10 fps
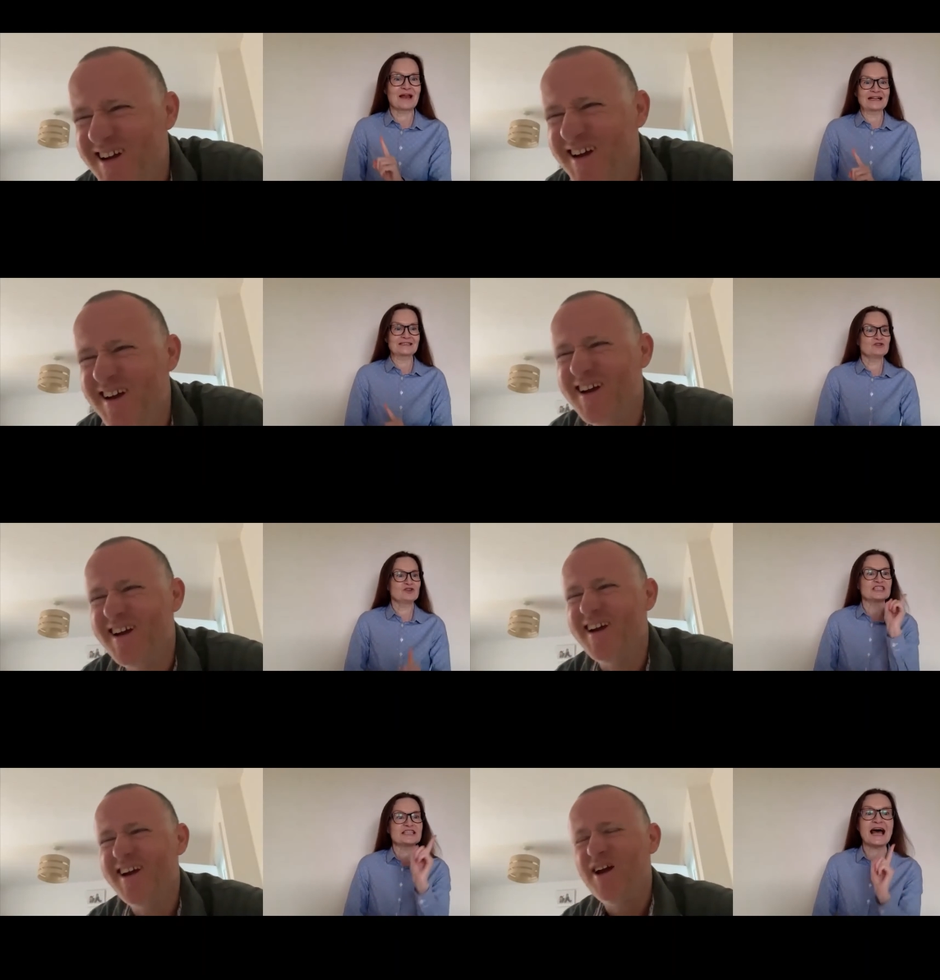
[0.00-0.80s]
Speaker 1: plans.
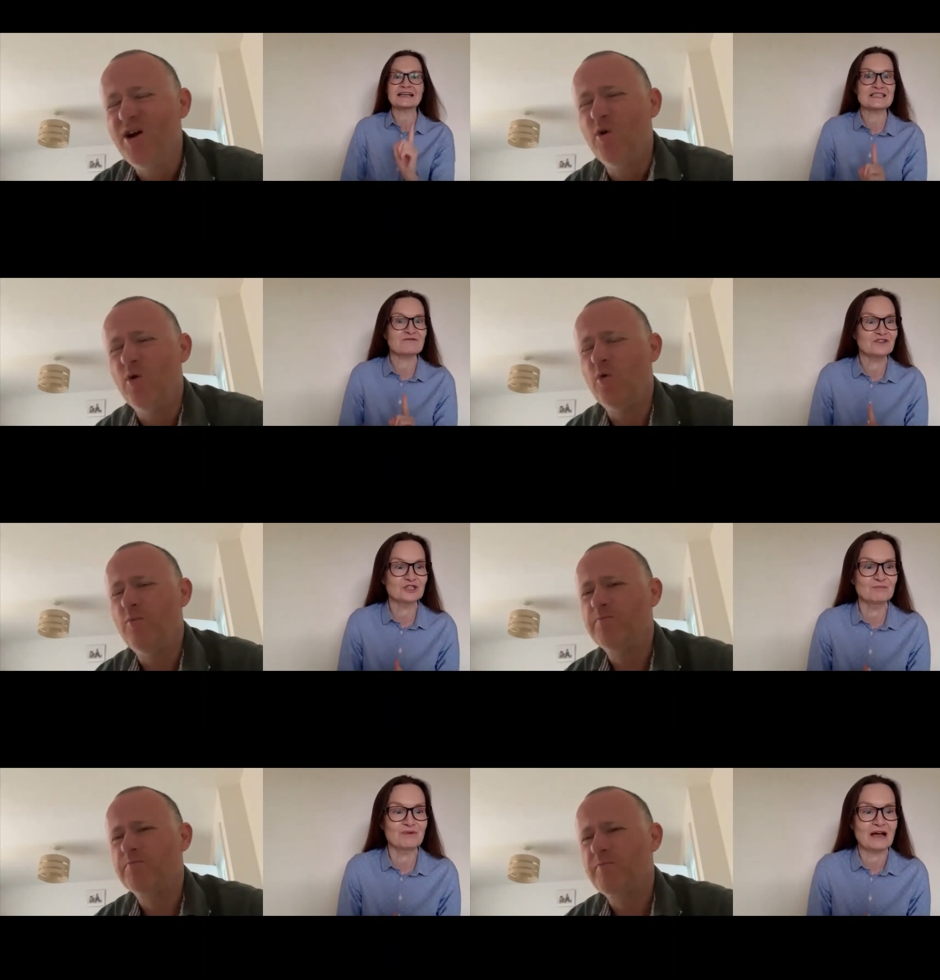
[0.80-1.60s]
You need a tax
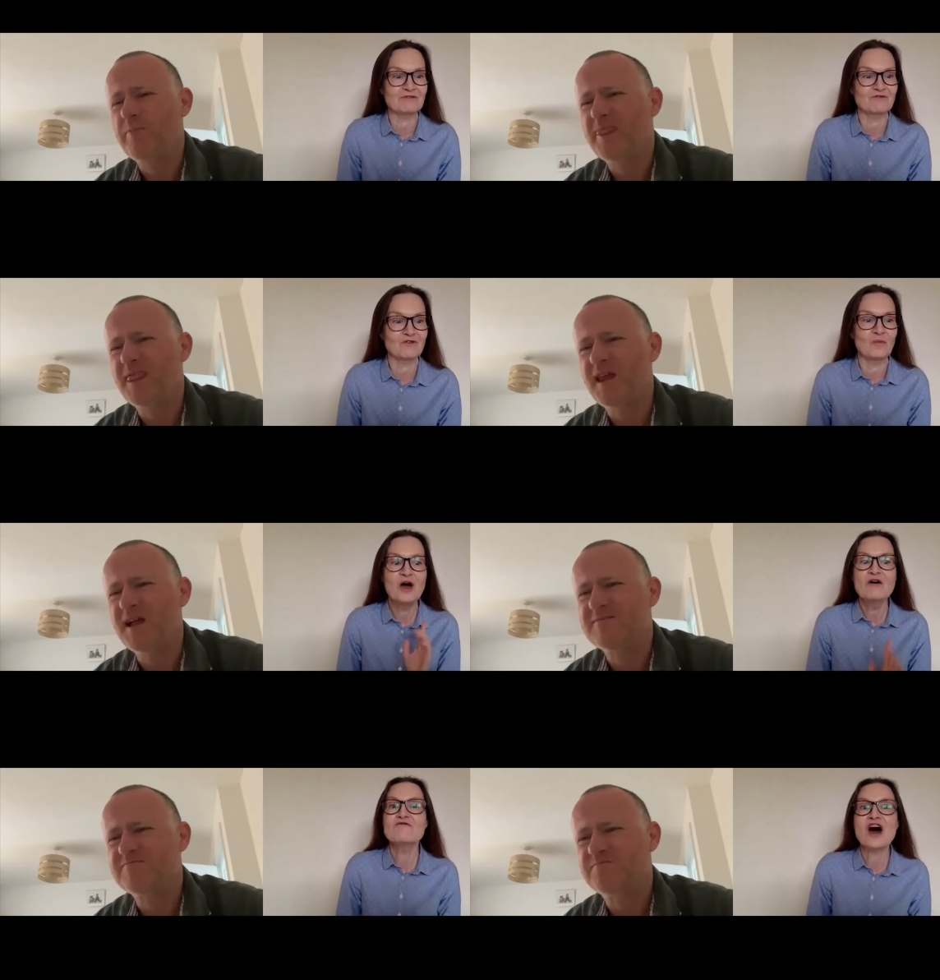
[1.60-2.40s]
efficient platform
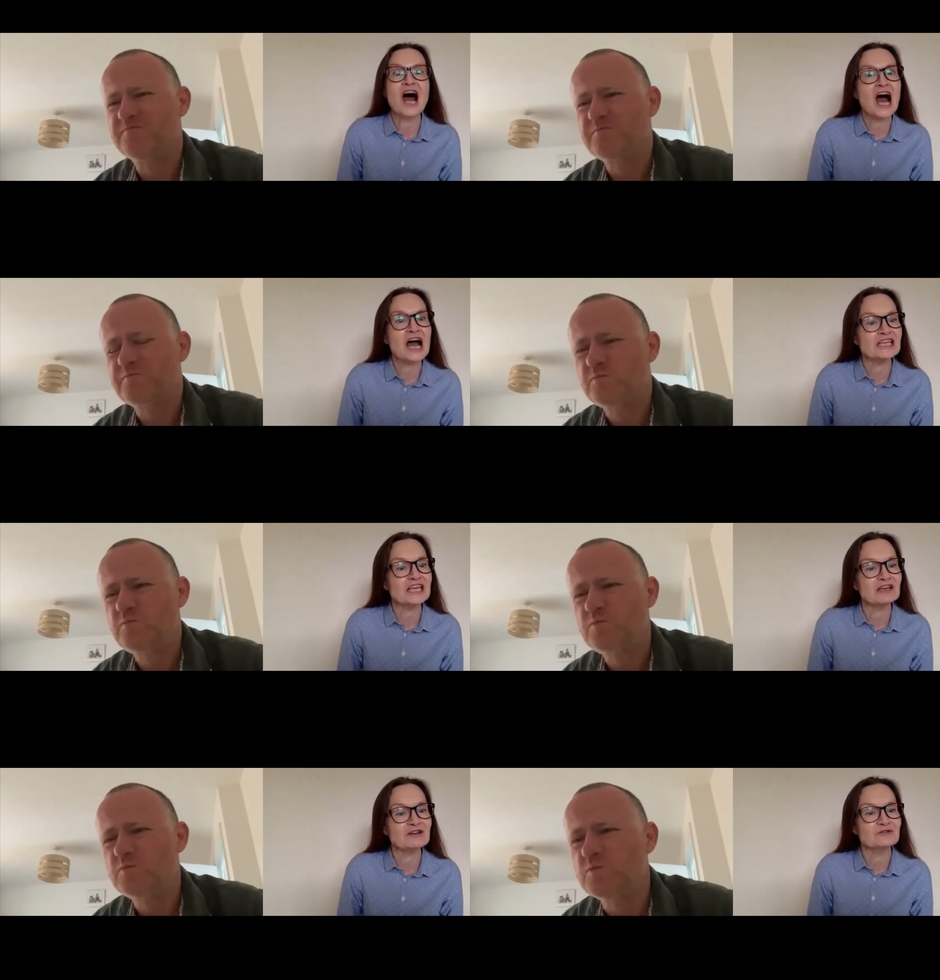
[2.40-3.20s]
for high
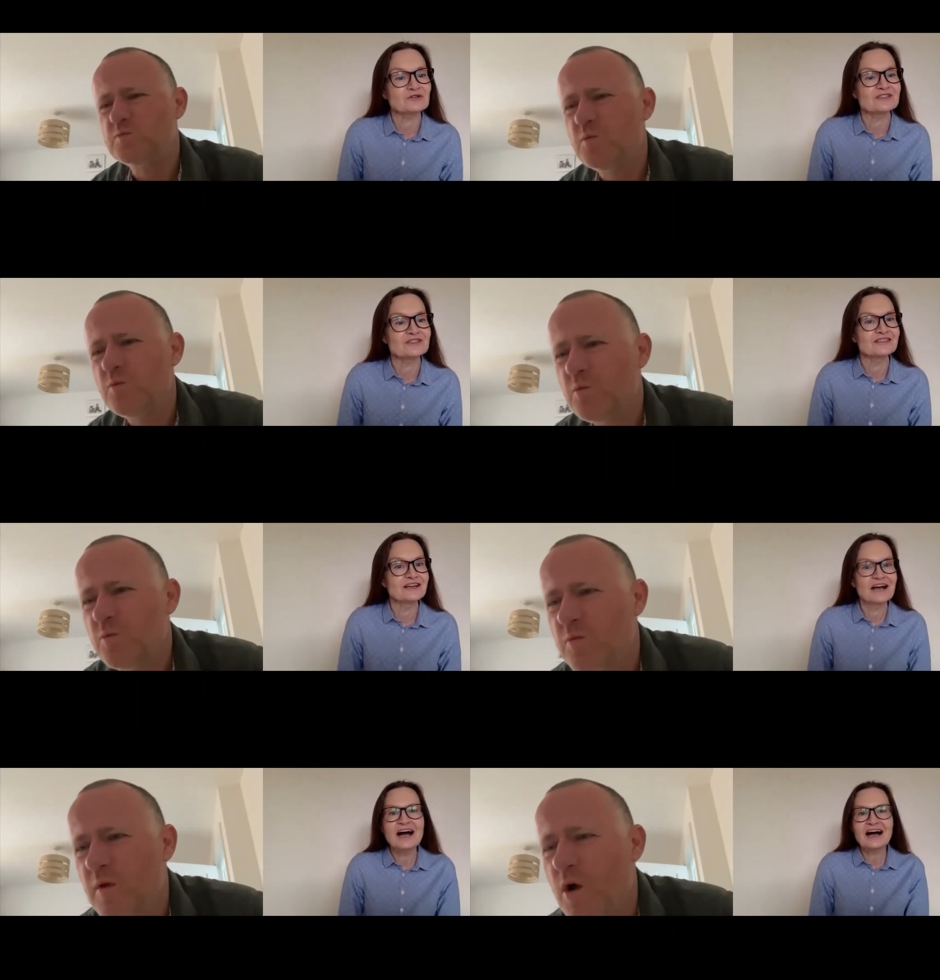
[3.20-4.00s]
yields.
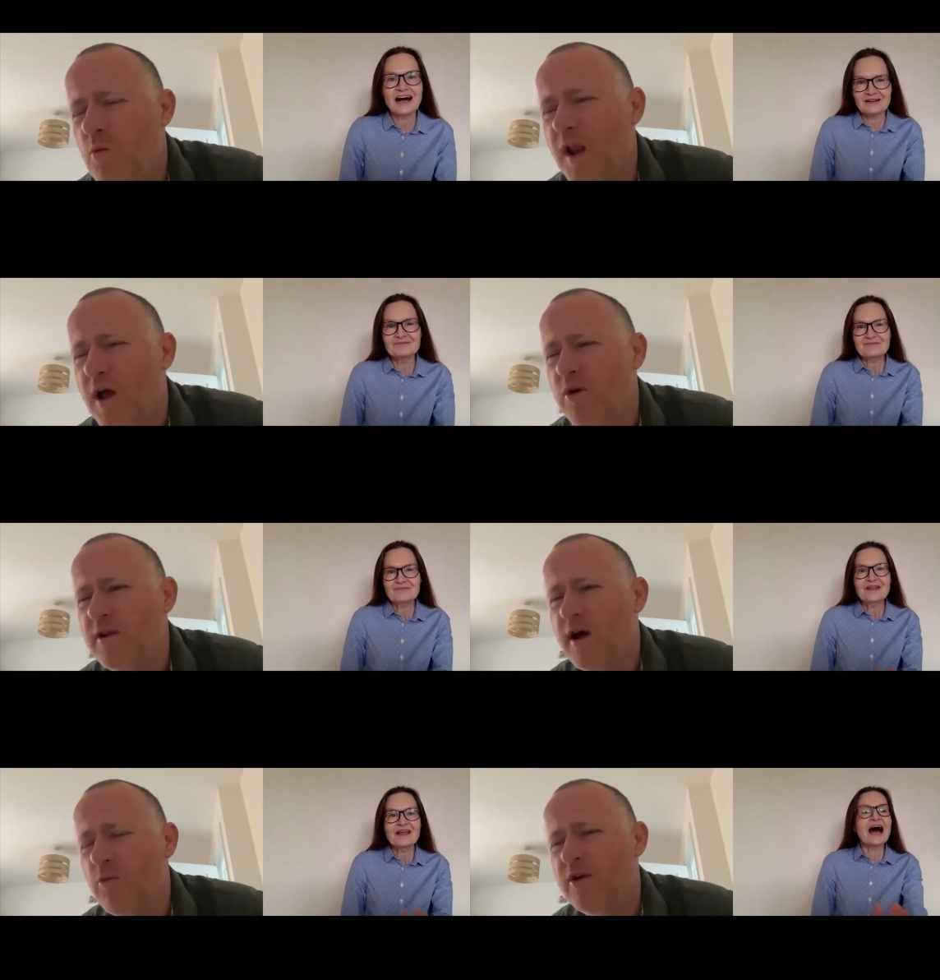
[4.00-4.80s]
Speaker 2: Well, I
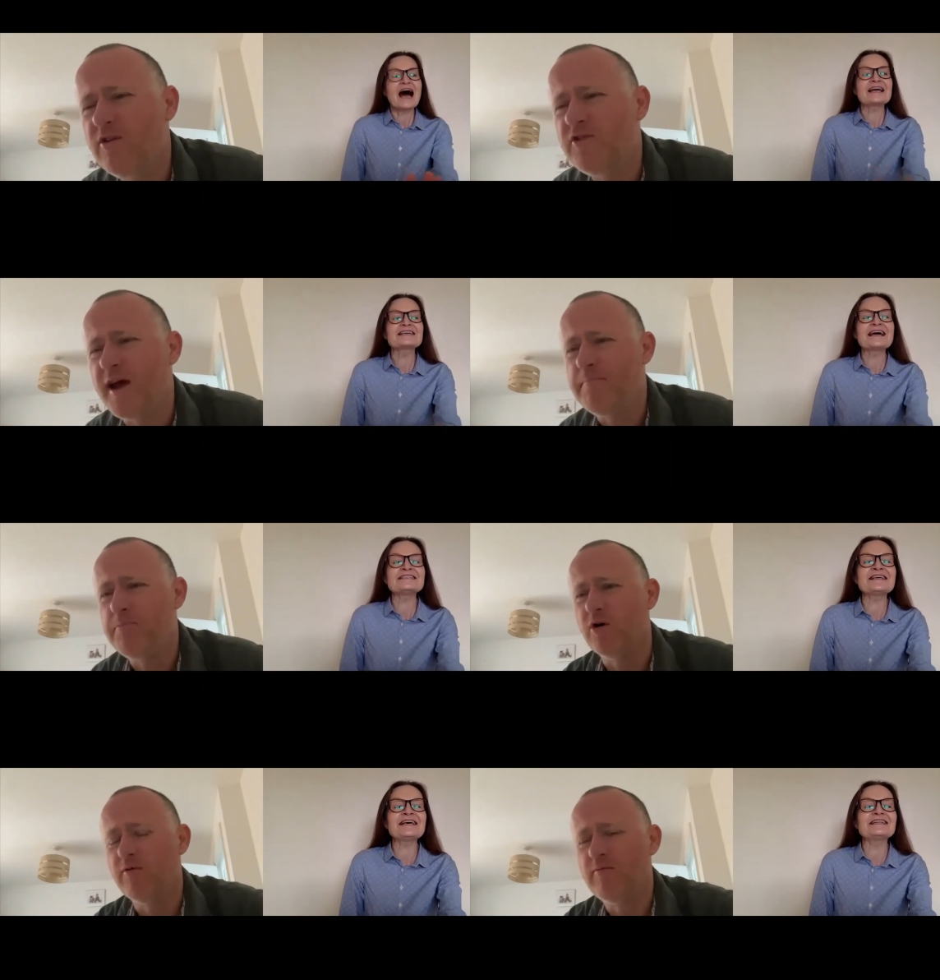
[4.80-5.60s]
wouldn't. I wouldn't. I get
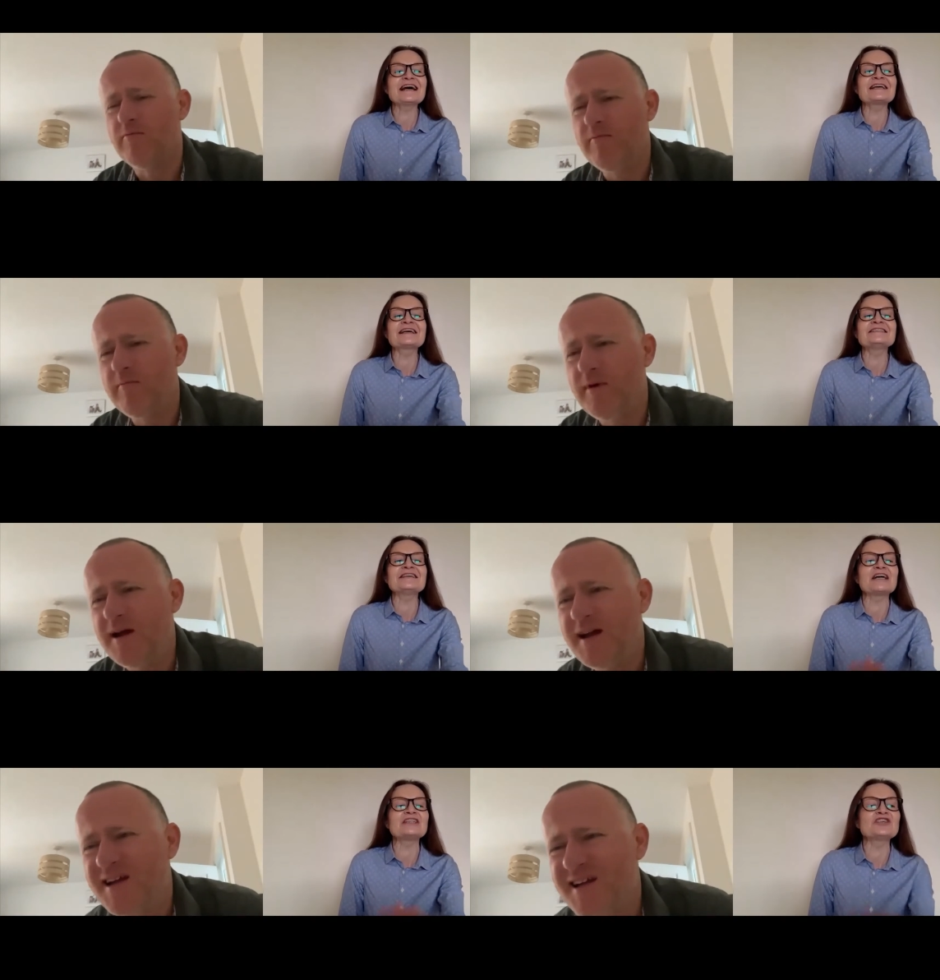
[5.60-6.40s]
por- it.
Speaker 1: I get
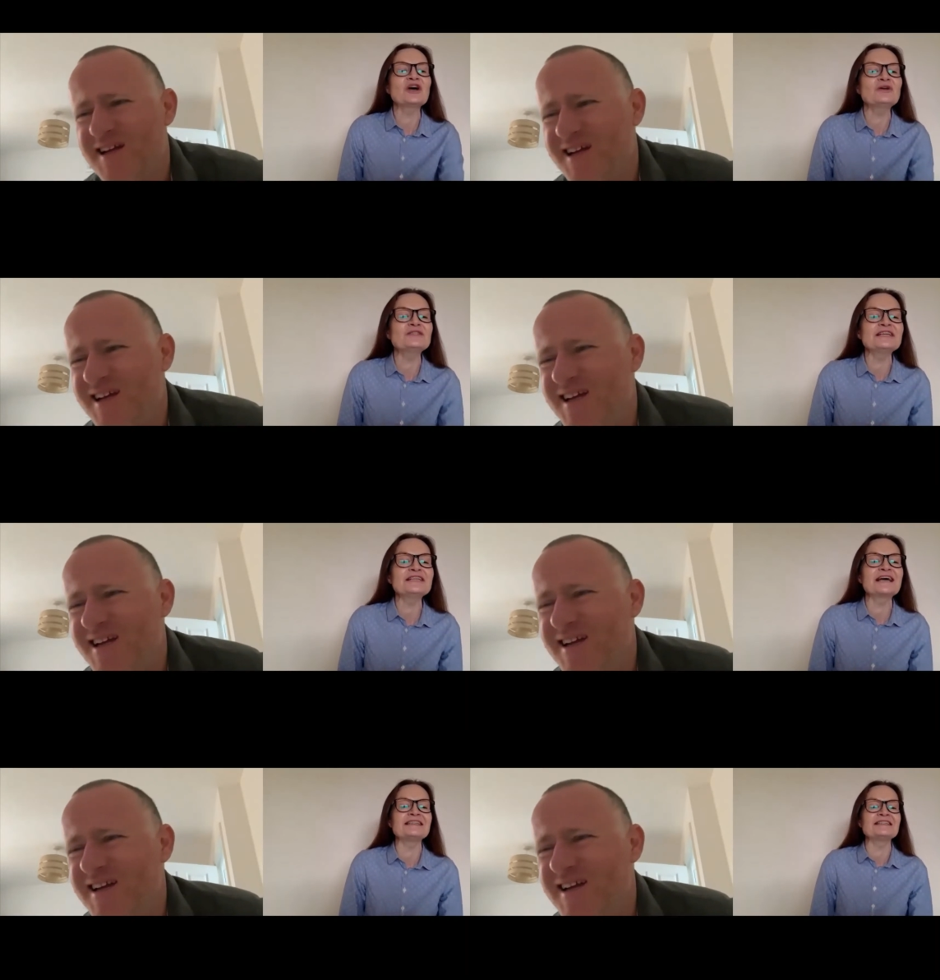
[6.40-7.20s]
it. I totally
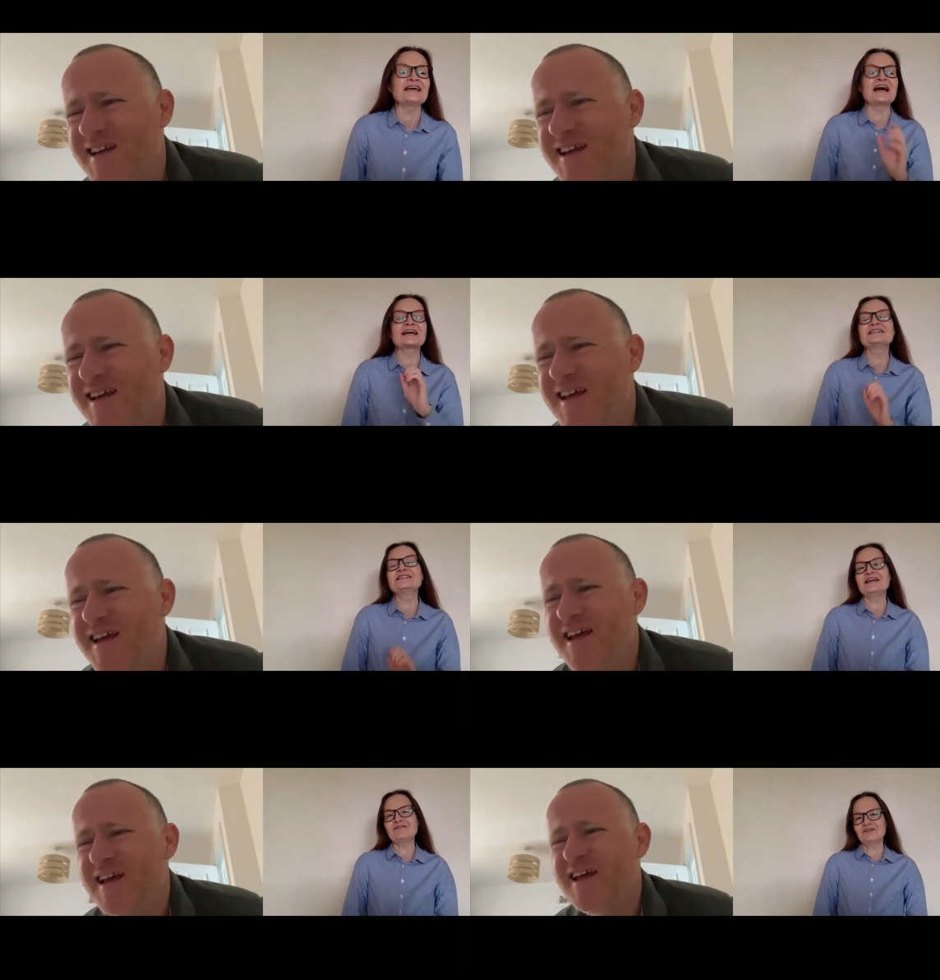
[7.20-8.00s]
get it, and I can
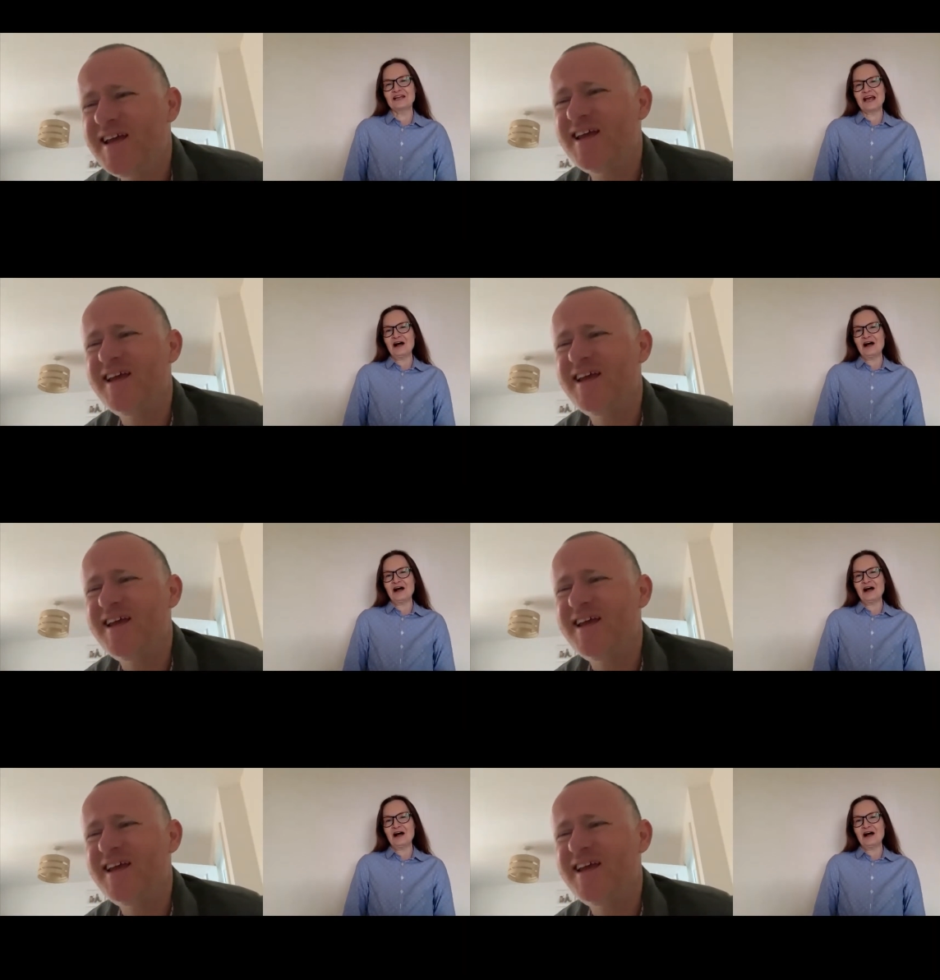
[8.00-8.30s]
definitely